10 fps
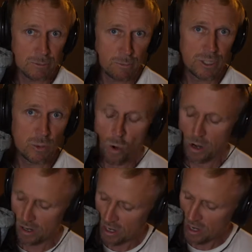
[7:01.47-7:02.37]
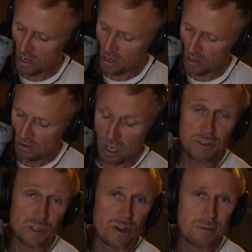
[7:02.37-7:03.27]
That's what you want
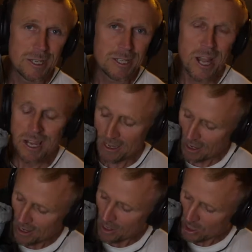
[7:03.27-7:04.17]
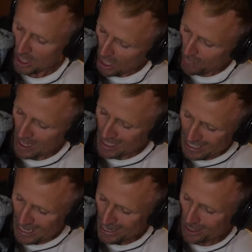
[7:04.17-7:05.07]
if you're streaming in ten eighty. So you need to be able to
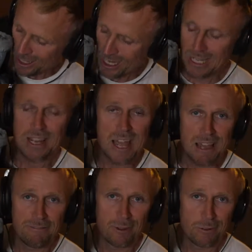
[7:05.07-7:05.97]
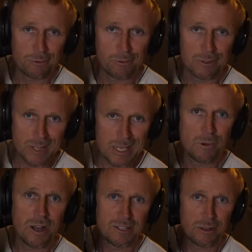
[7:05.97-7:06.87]
see it. You need to get airflow through it. So
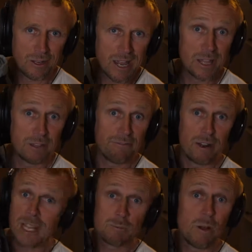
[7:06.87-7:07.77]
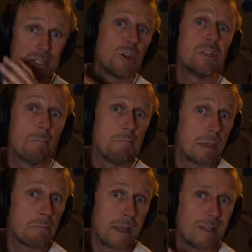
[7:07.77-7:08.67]
that's why it's got it out the front. That's why it's not in the
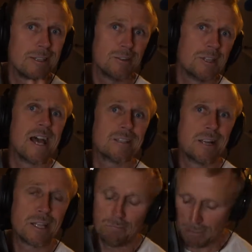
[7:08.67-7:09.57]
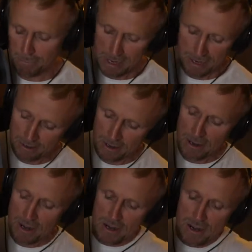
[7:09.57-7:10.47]
backpack. It's on the outside of the backpack.
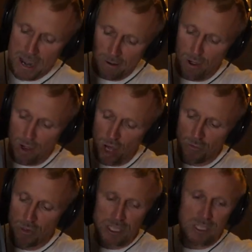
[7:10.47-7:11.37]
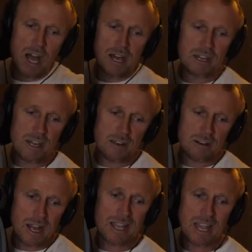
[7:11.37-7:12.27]
Now, on the side
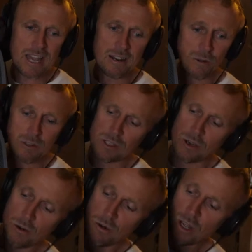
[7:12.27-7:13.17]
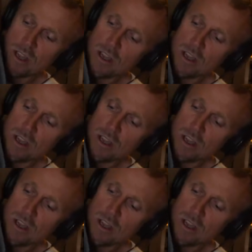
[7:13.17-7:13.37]
here, again, also